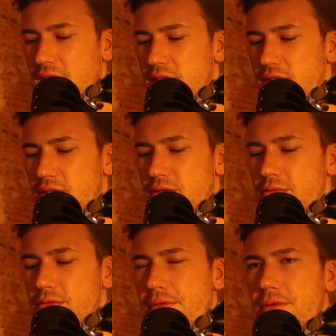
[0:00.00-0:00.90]
So
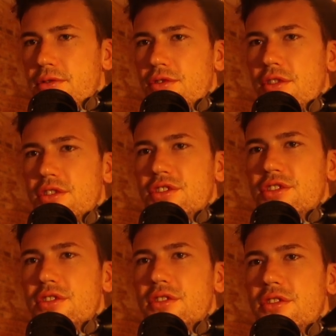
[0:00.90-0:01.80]
with
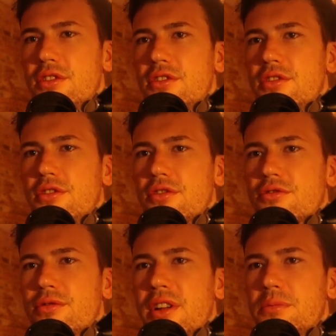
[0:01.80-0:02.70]

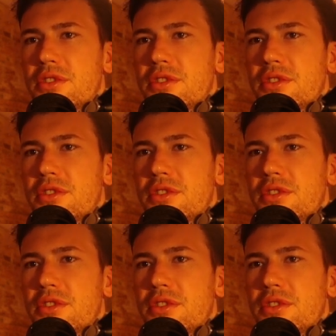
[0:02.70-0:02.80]
torch.noGrad,